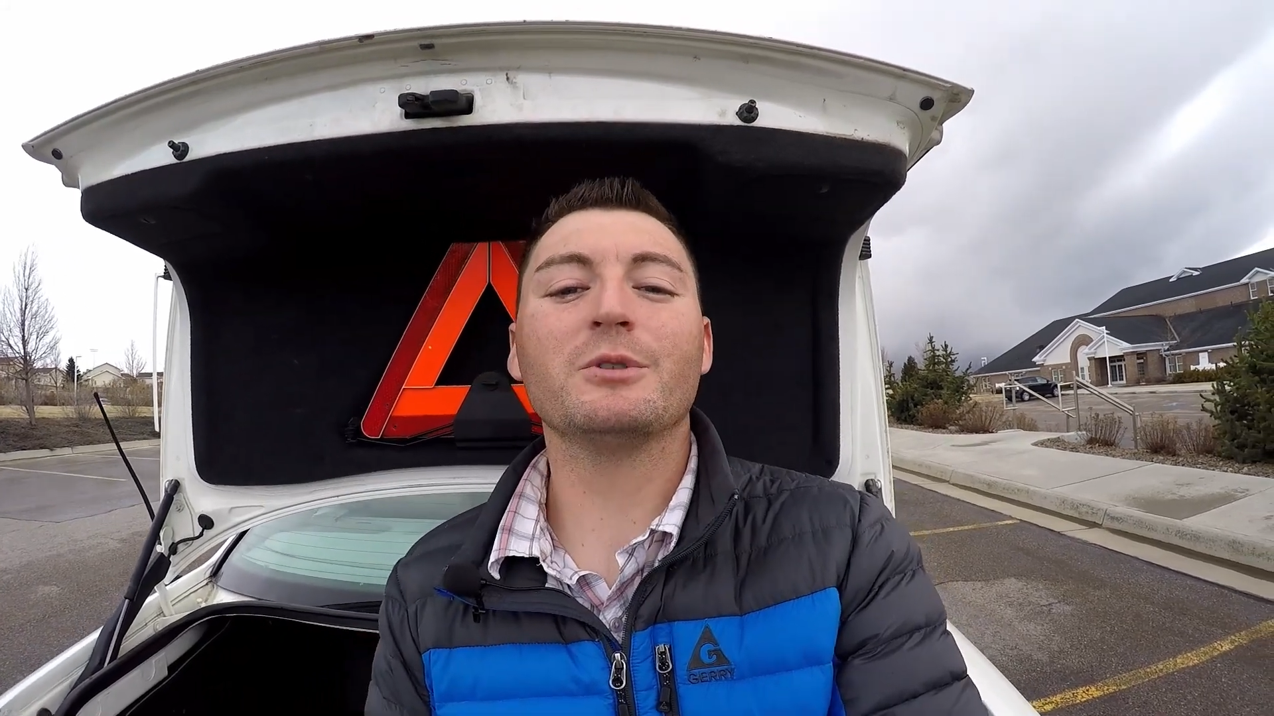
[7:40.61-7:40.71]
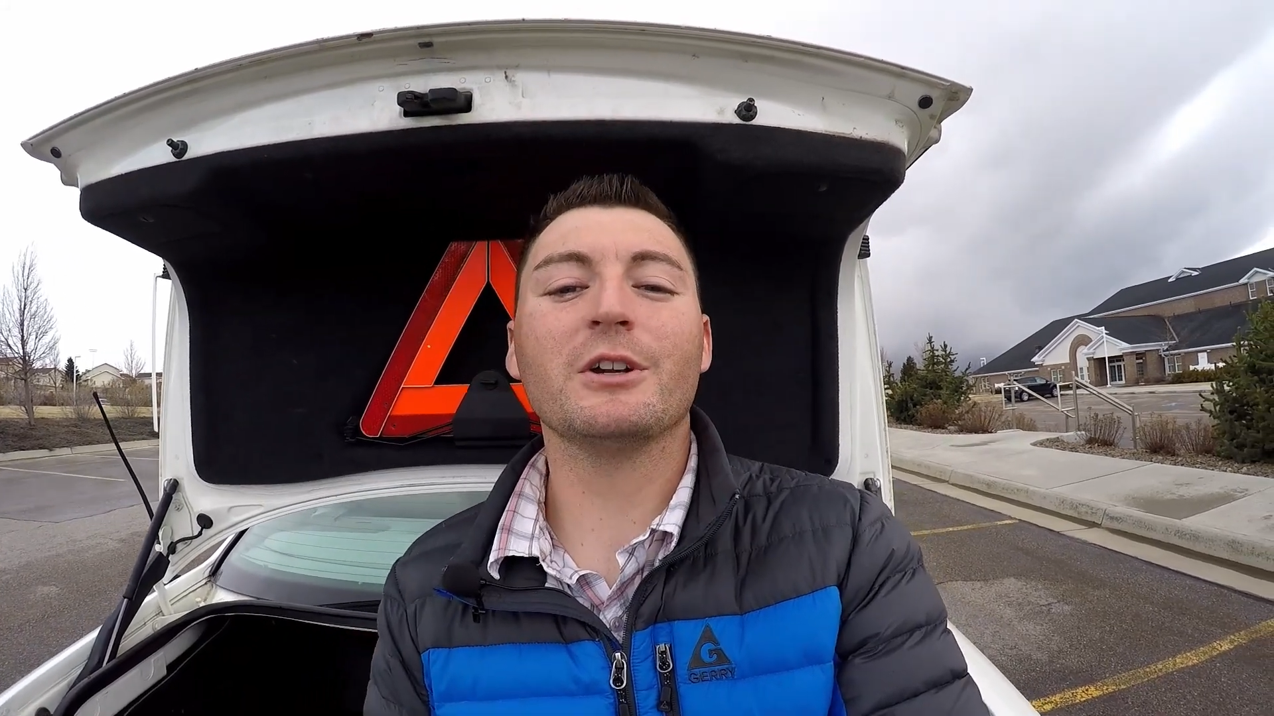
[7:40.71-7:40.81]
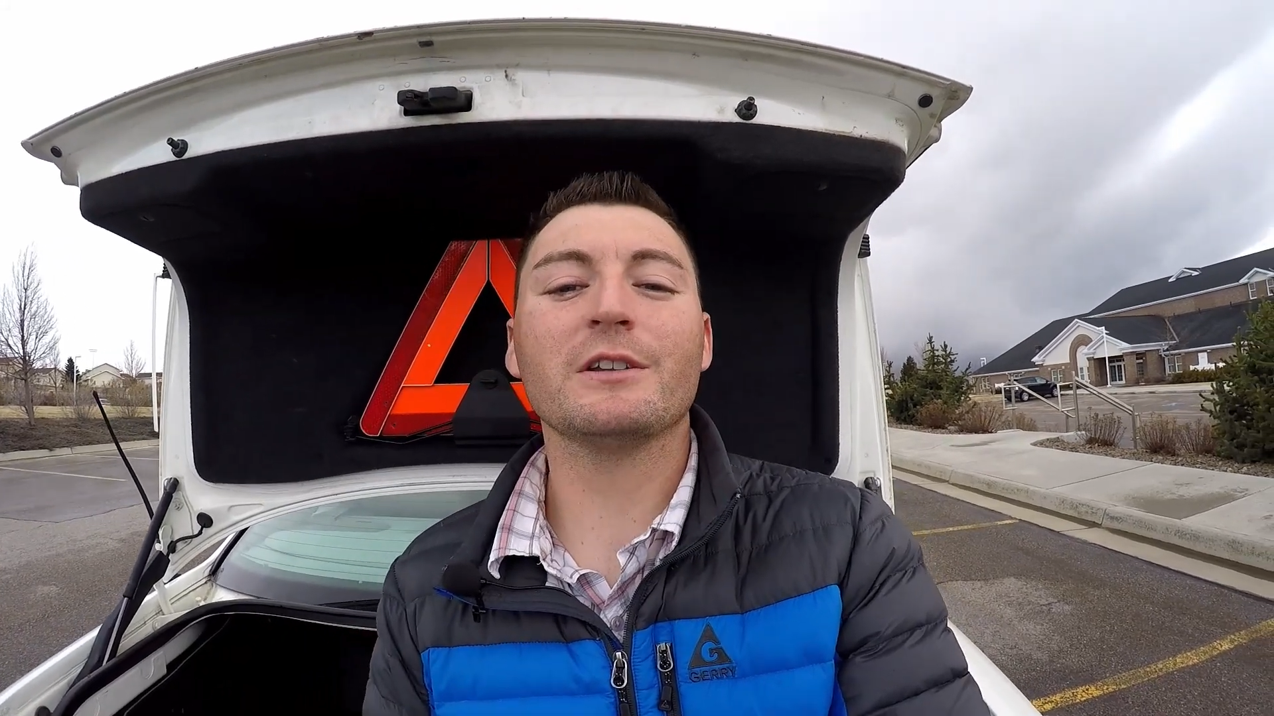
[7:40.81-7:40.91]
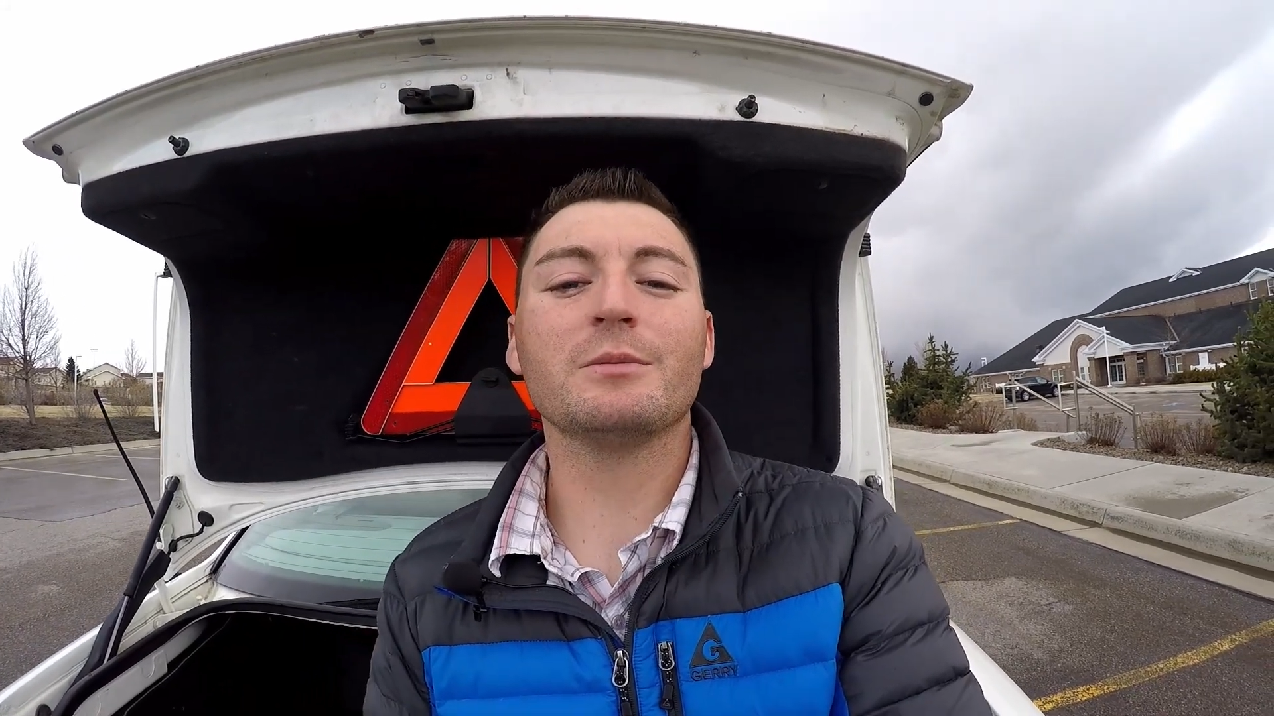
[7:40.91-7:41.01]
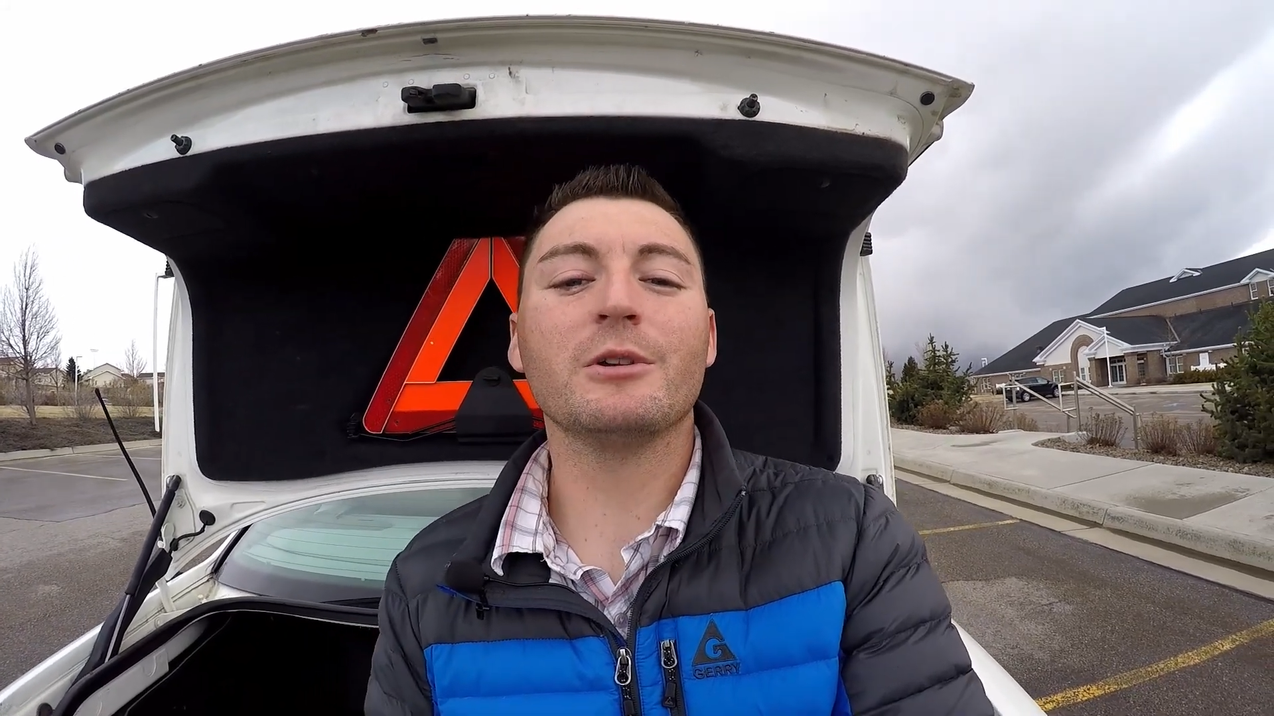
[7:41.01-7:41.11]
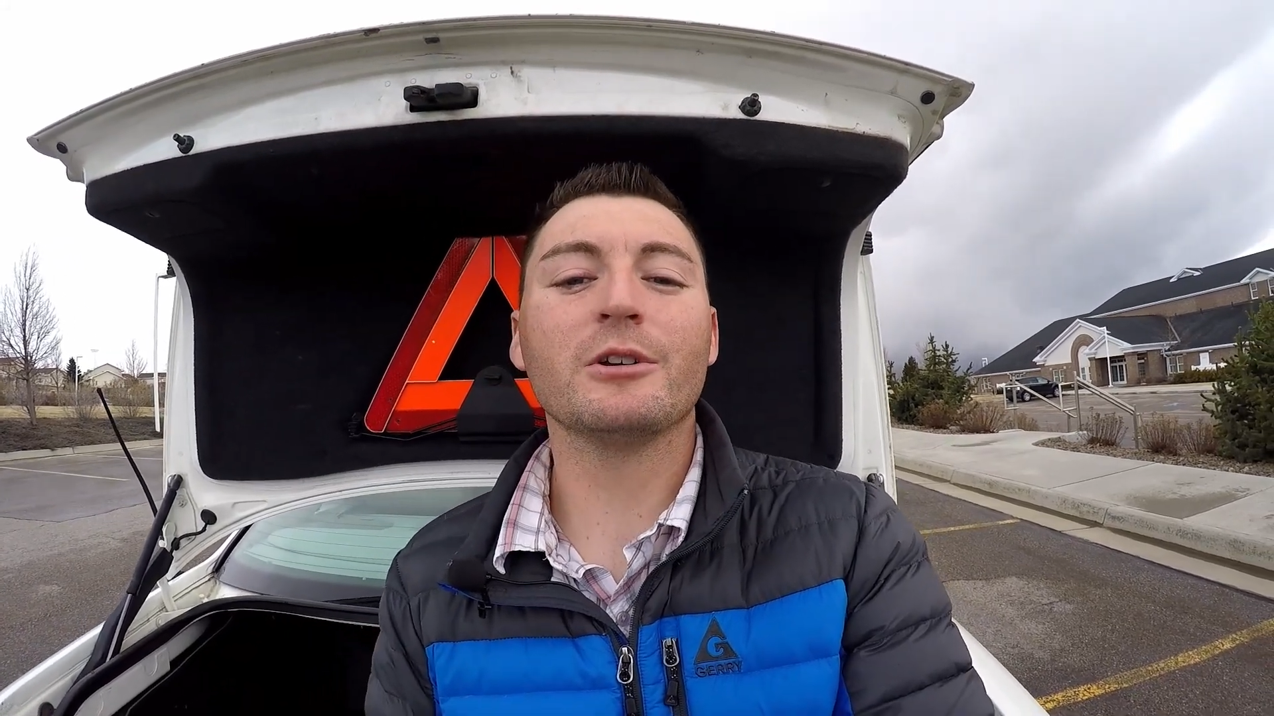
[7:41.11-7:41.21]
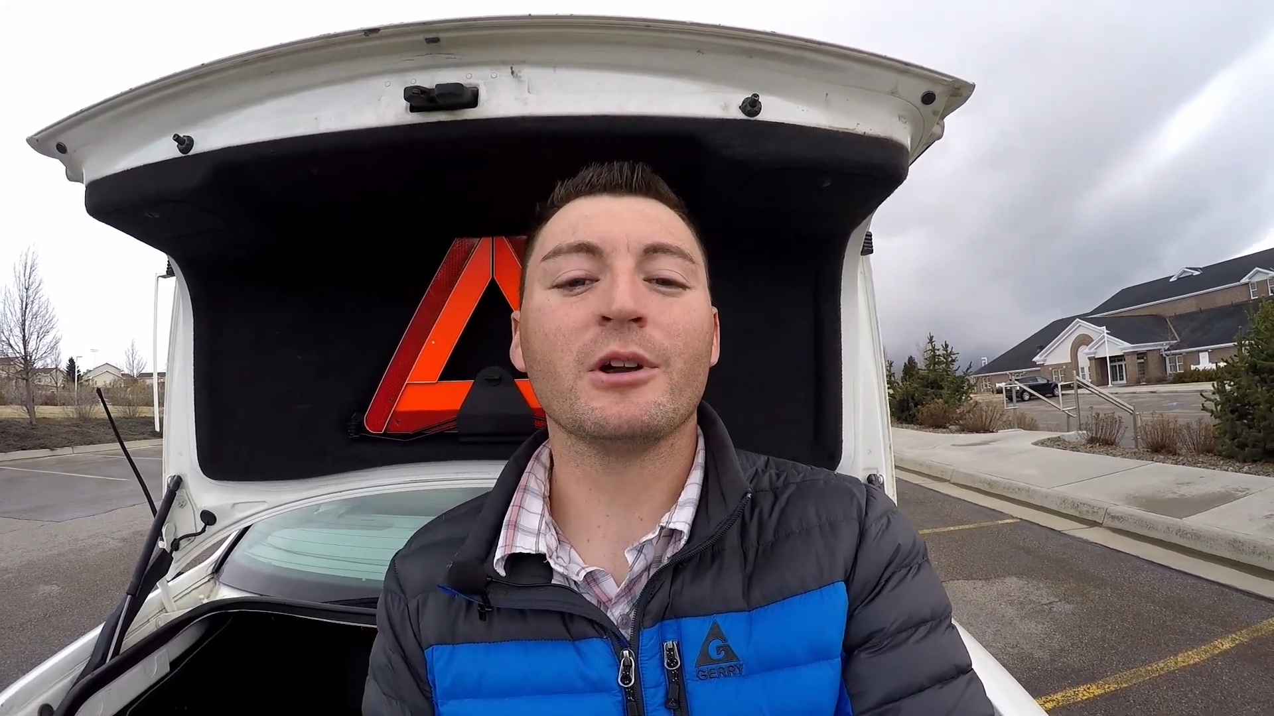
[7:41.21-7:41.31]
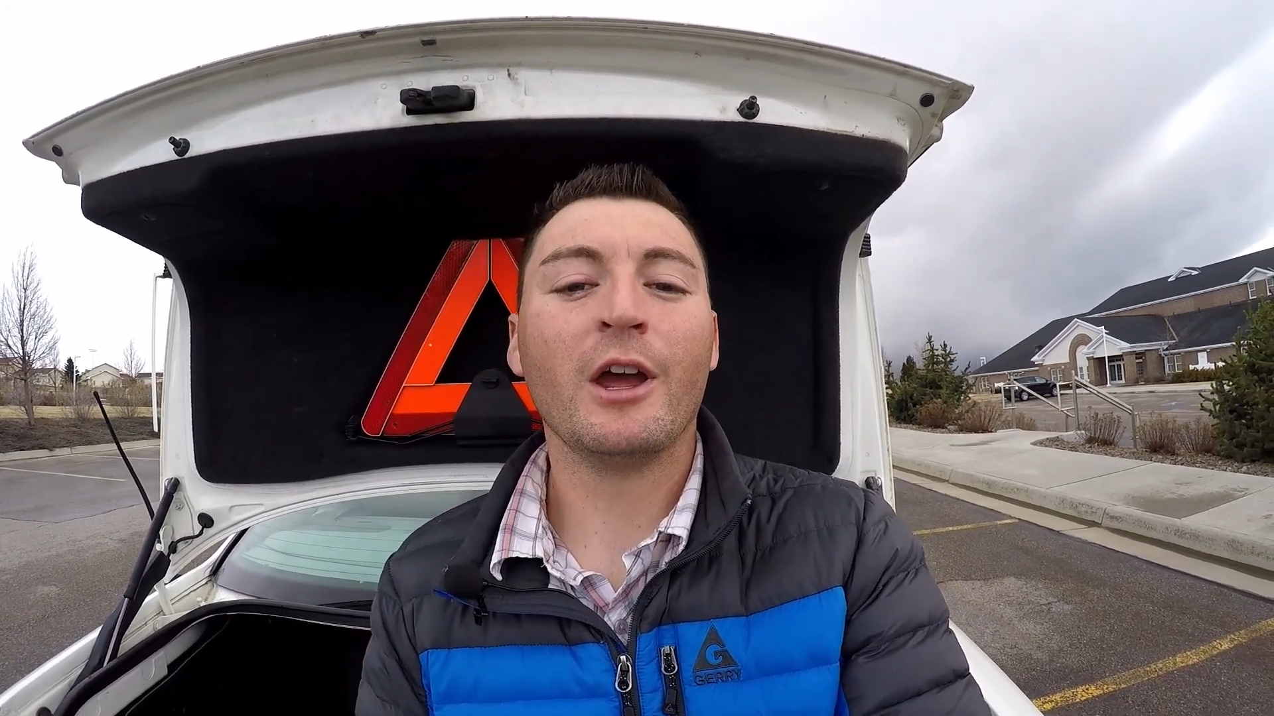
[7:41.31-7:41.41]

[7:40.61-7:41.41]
transmitter